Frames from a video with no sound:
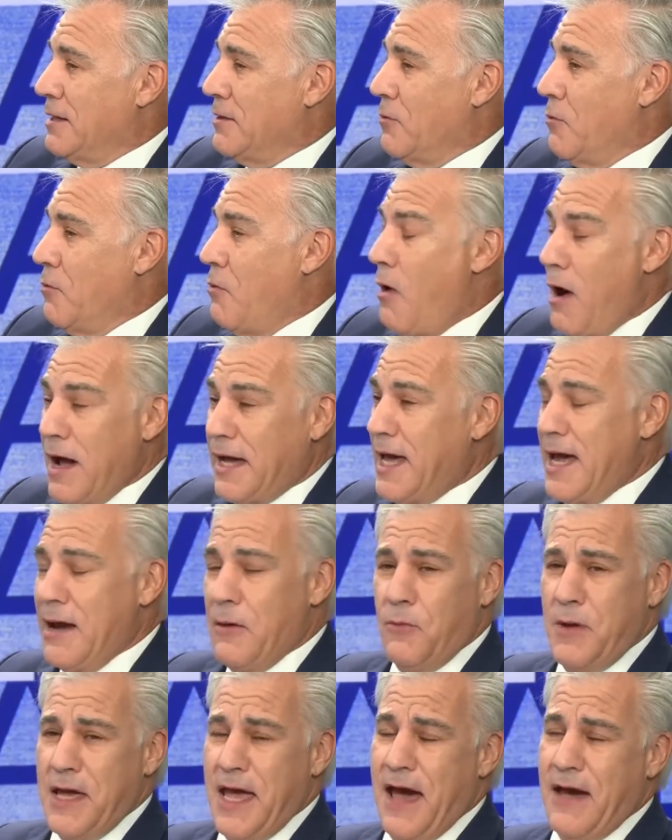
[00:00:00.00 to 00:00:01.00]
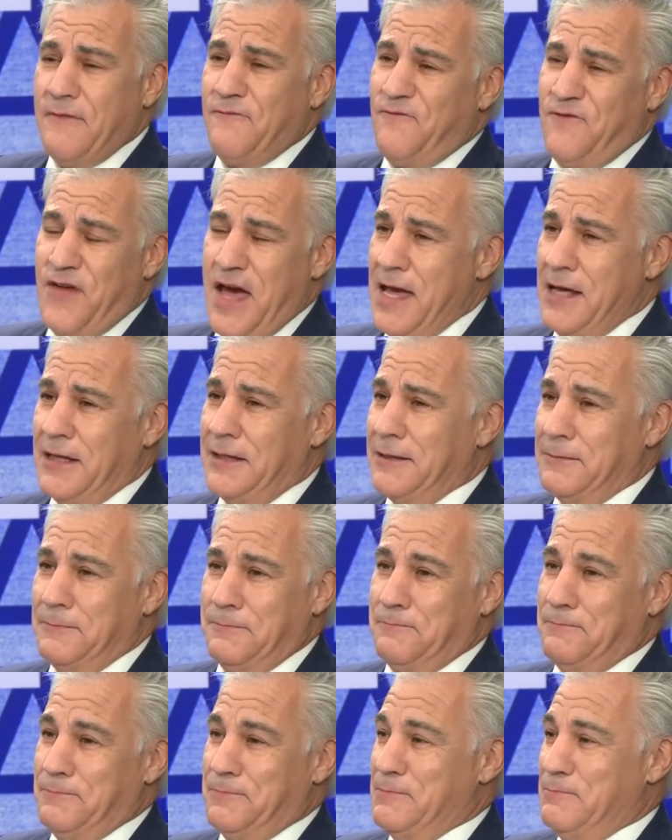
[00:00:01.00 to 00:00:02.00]
Why can't we have failed
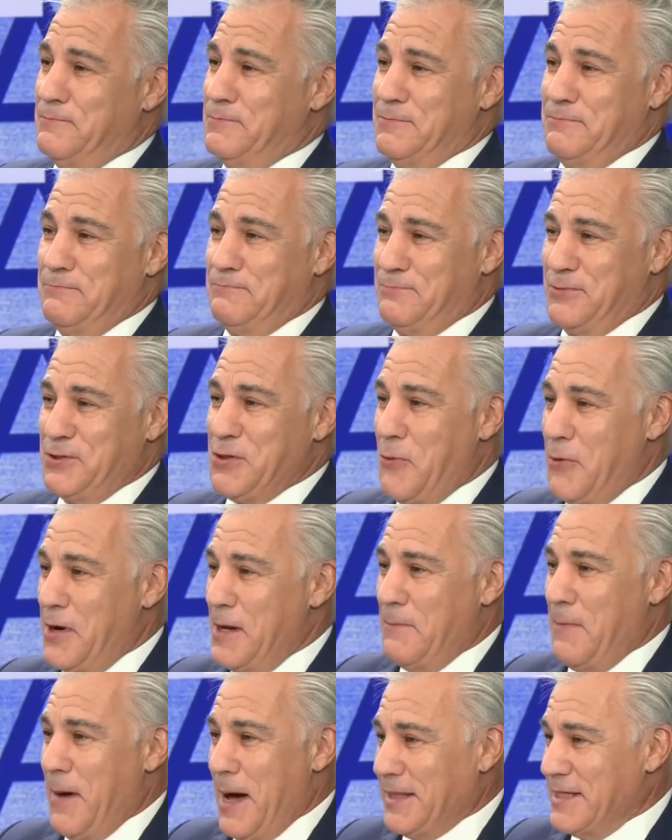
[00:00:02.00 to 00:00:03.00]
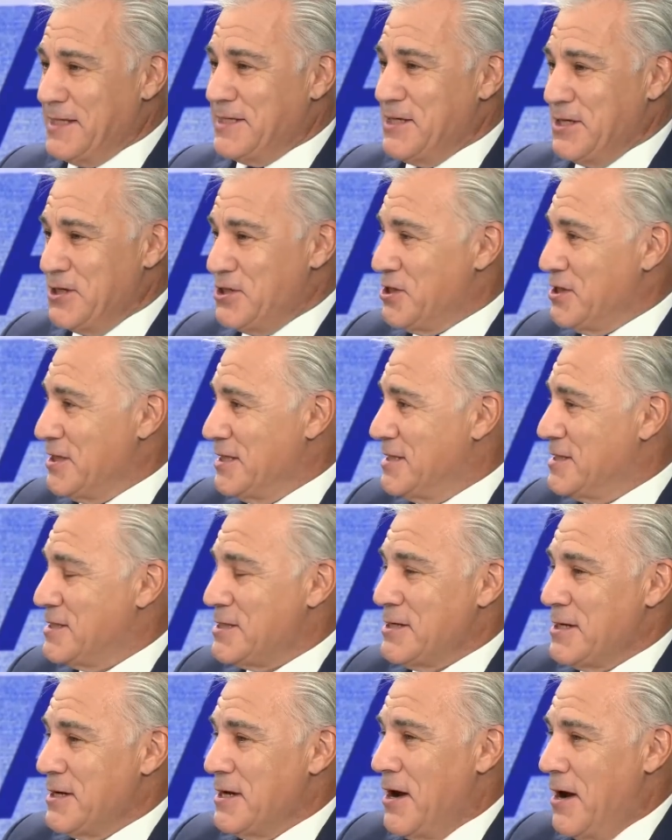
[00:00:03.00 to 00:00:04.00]
Tory politicians.
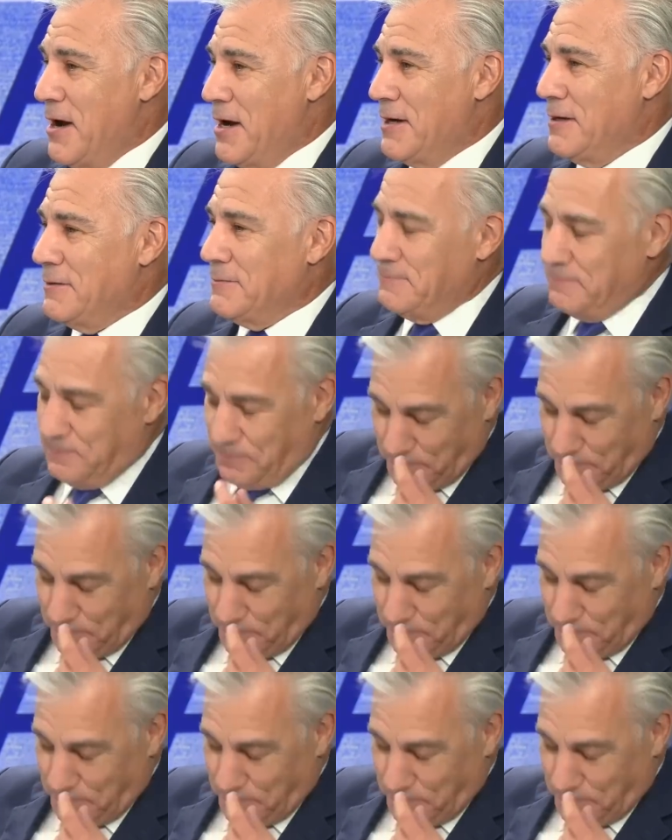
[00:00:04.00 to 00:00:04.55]
Failed this time. I mean,